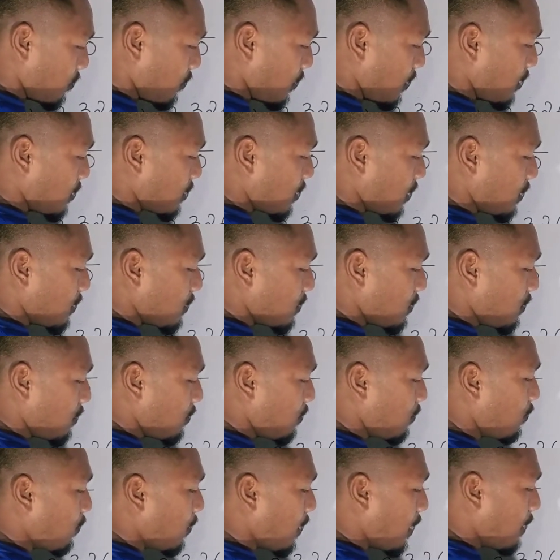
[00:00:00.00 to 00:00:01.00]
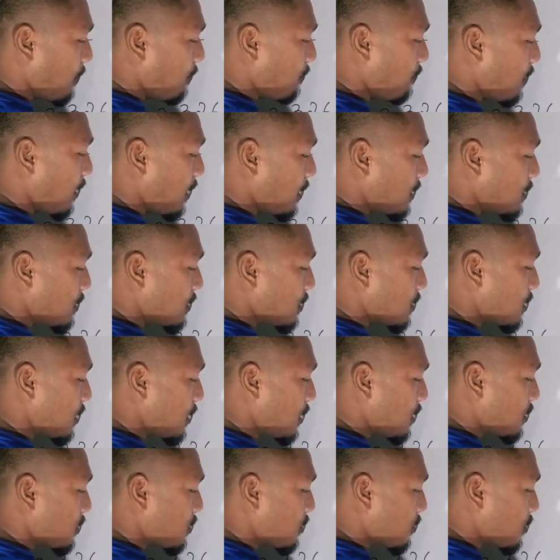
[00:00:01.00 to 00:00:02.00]
So what is the answer? 1 1
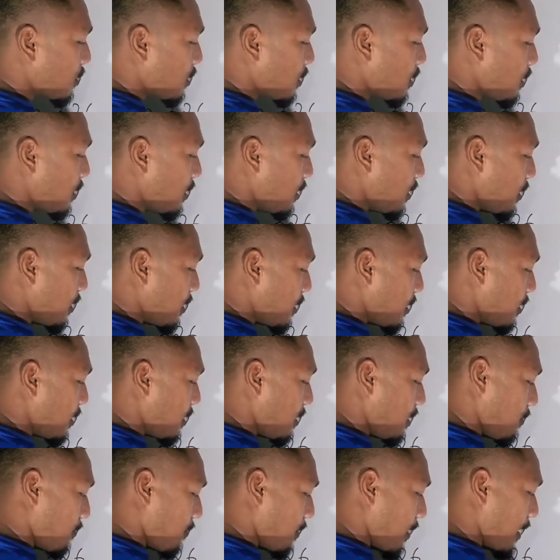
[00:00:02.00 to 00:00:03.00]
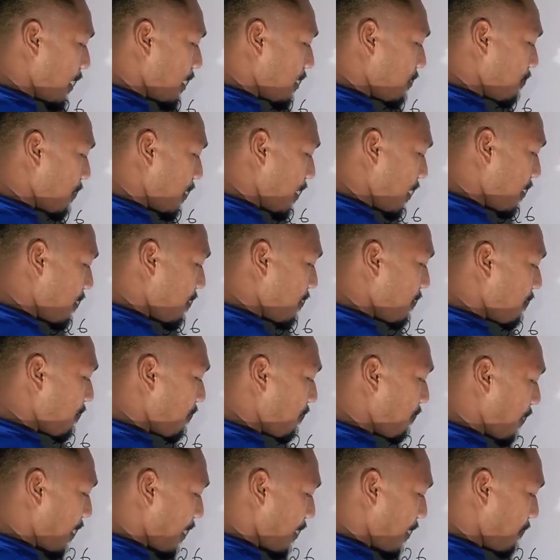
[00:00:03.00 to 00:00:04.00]
6 3 divided by
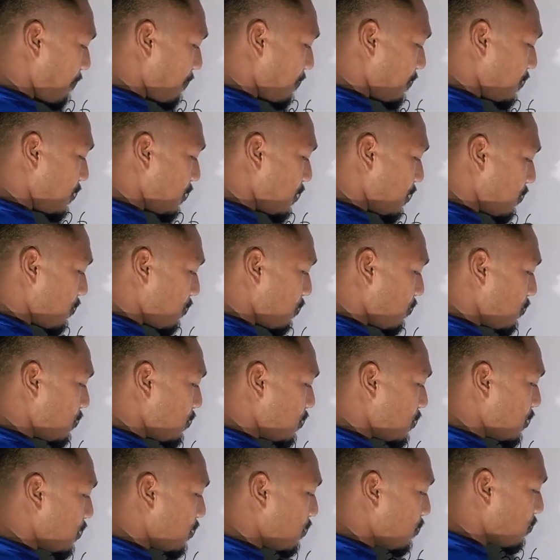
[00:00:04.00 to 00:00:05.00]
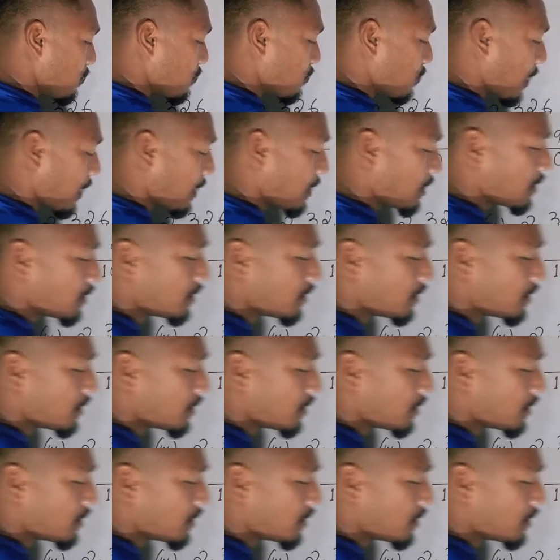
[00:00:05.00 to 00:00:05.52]
5 0 0. So I